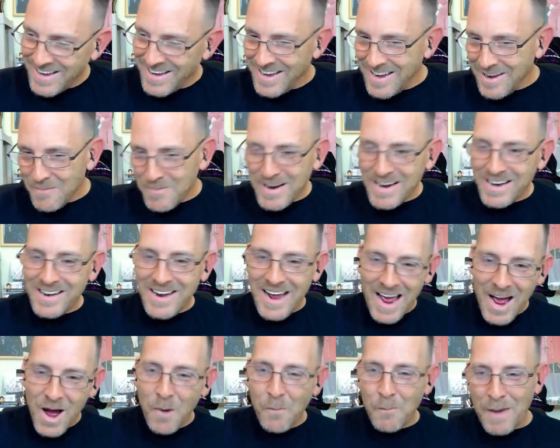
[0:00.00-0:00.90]
get me
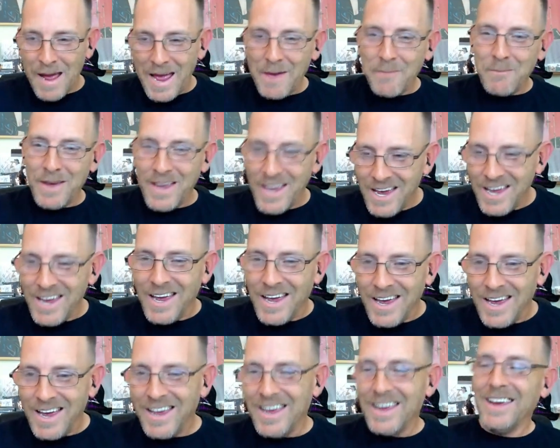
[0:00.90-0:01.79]
down,
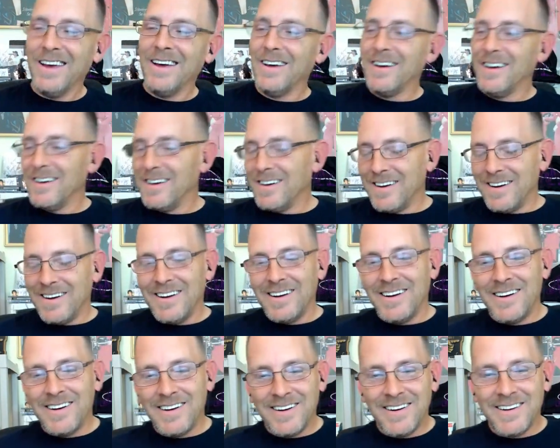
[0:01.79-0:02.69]
baby.
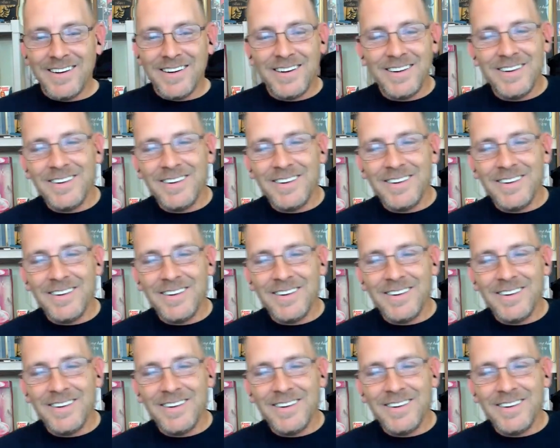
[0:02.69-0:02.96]
Get